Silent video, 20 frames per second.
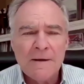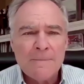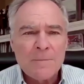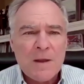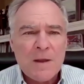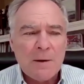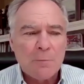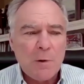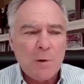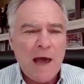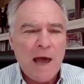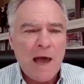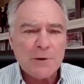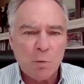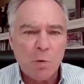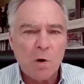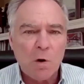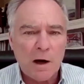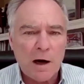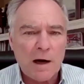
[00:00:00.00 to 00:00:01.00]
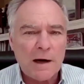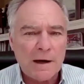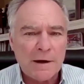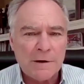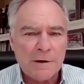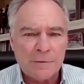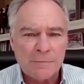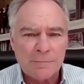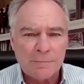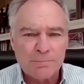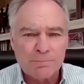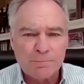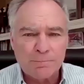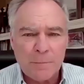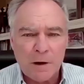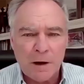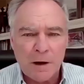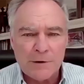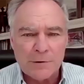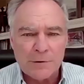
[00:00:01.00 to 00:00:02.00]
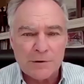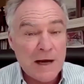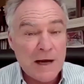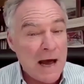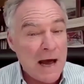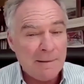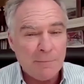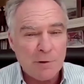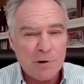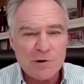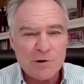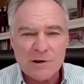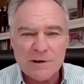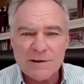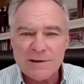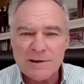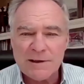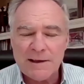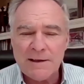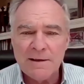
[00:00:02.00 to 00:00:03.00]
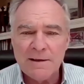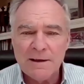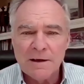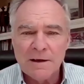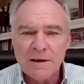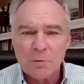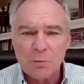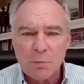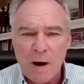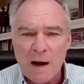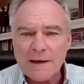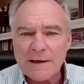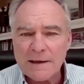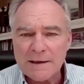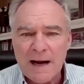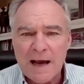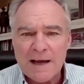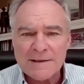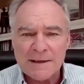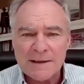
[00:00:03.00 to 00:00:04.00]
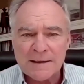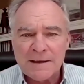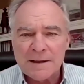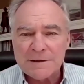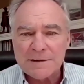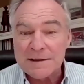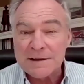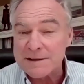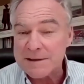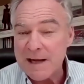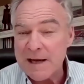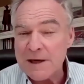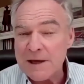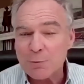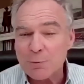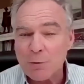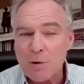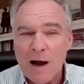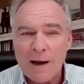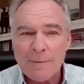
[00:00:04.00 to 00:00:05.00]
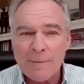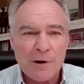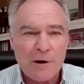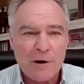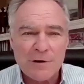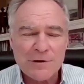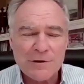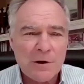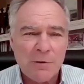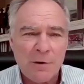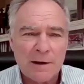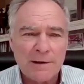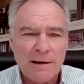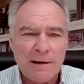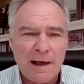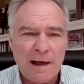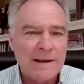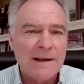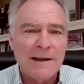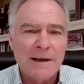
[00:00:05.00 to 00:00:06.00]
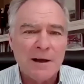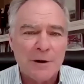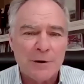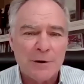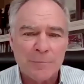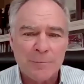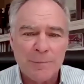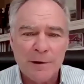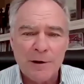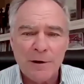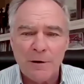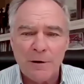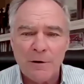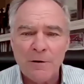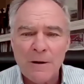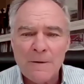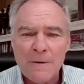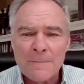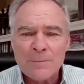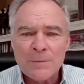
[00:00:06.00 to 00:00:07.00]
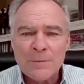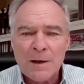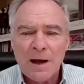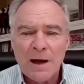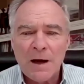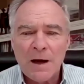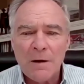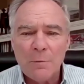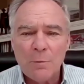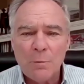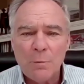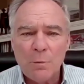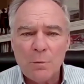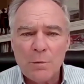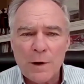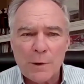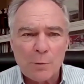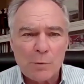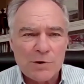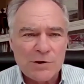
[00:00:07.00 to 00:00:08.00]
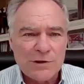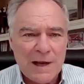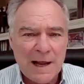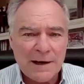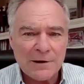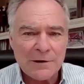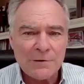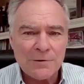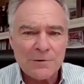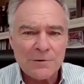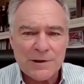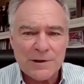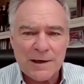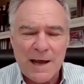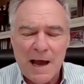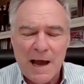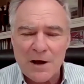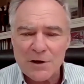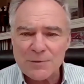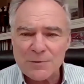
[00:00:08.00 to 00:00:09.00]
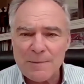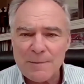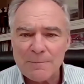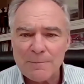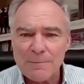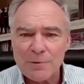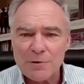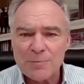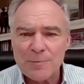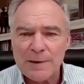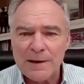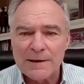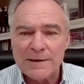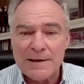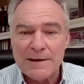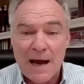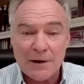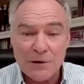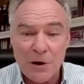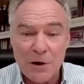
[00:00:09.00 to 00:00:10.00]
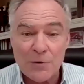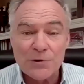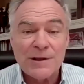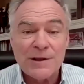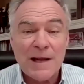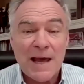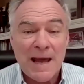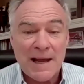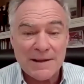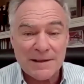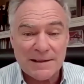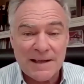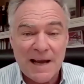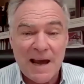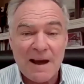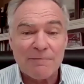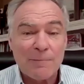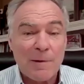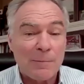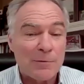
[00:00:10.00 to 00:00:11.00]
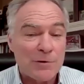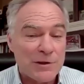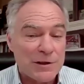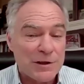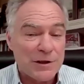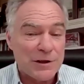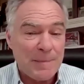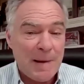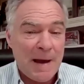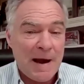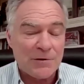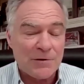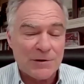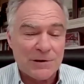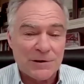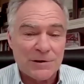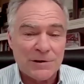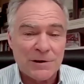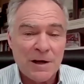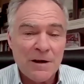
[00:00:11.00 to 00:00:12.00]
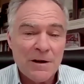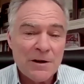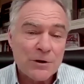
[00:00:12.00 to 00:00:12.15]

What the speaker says: And we had to work on it under time urgency, recognizing that the stakes were high, but also unlike any other bill, there were senators and House members being diagnosed and staff members and spouses.